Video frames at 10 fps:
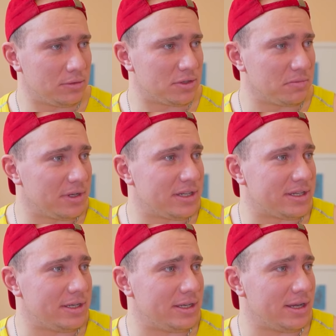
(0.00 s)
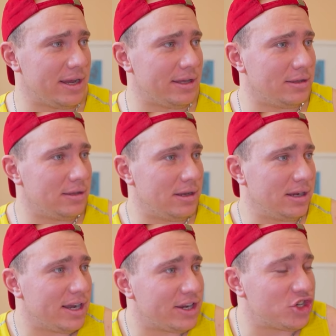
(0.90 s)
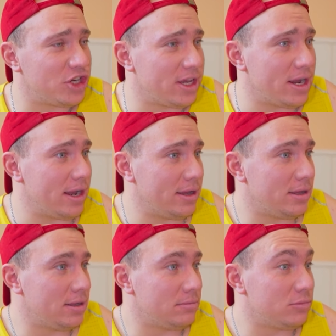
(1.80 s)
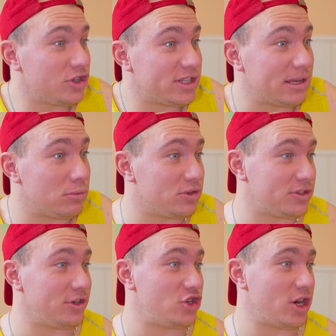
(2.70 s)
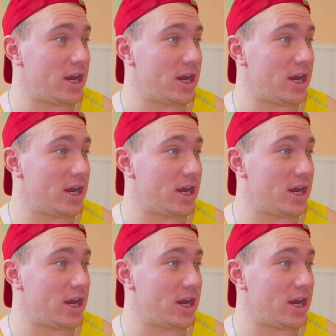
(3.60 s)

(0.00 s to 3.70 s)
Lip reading: What do you mean, Diana? What about me? We're dating.